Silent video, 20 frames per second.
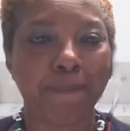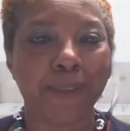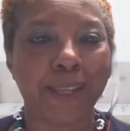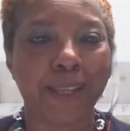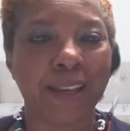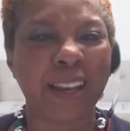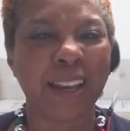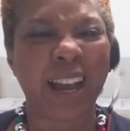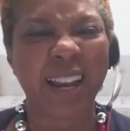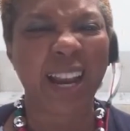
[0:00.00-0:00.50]

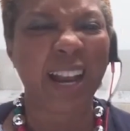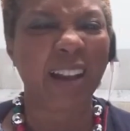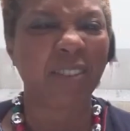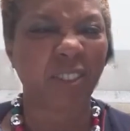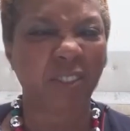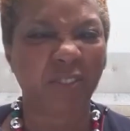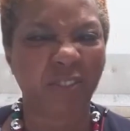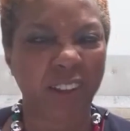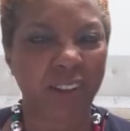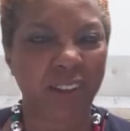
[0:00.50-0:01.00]
And not have
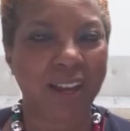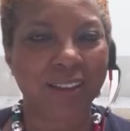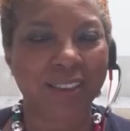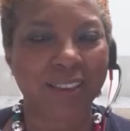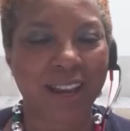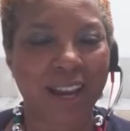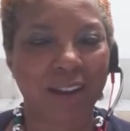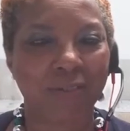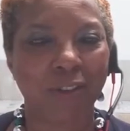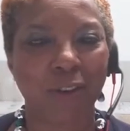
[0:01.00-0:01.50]
to feel like
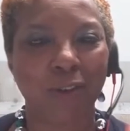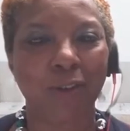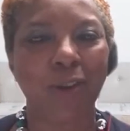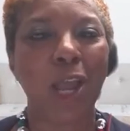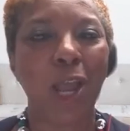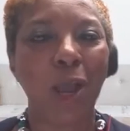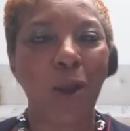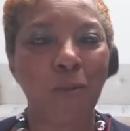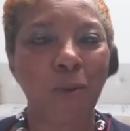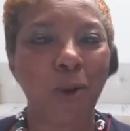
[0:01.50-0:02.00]
they have to
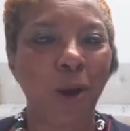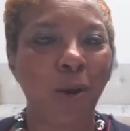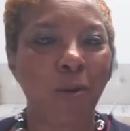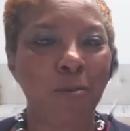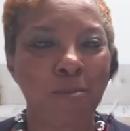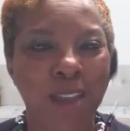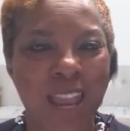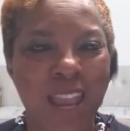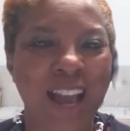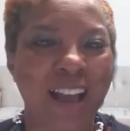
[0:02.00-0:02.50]
wear
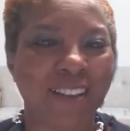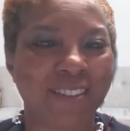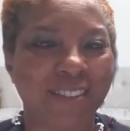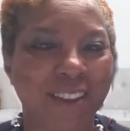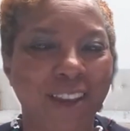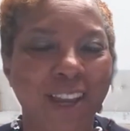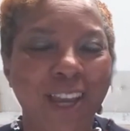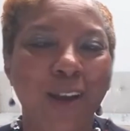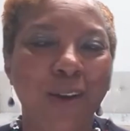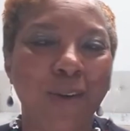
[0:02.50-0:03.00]
a mask
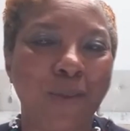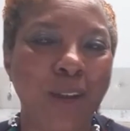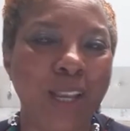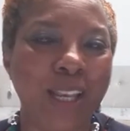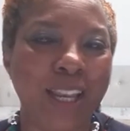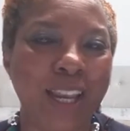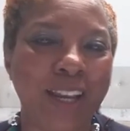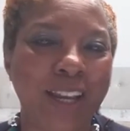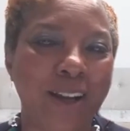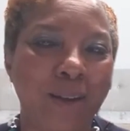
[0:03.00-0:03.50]
when
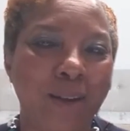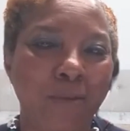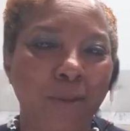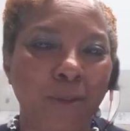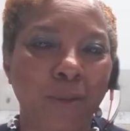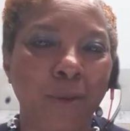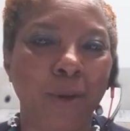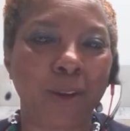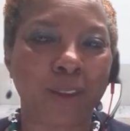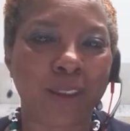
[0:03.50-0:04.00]
they come
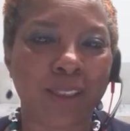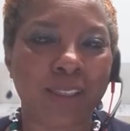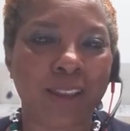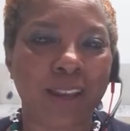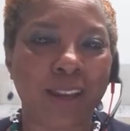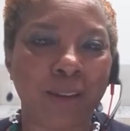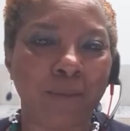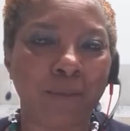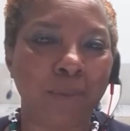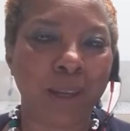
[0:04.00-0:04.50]
to work, that
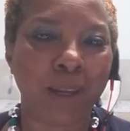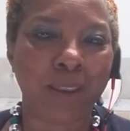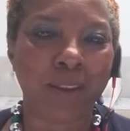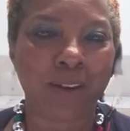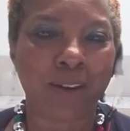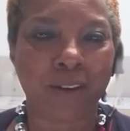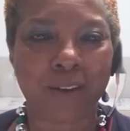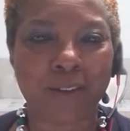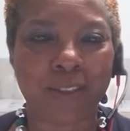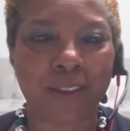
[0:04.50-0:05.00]
they can be
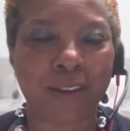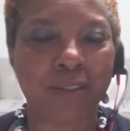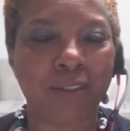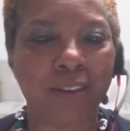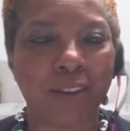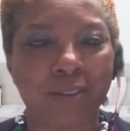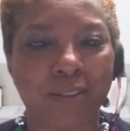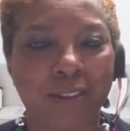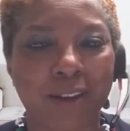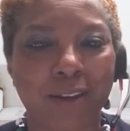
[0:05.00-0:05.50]
their
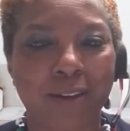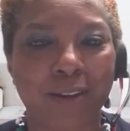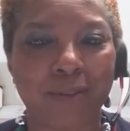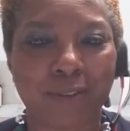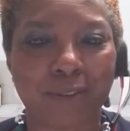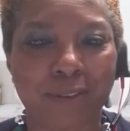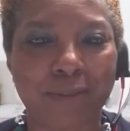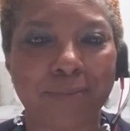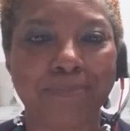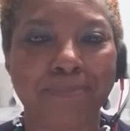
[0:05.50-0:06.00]
authentic
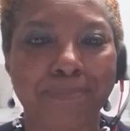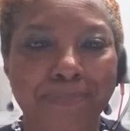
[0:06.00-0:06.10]
selves.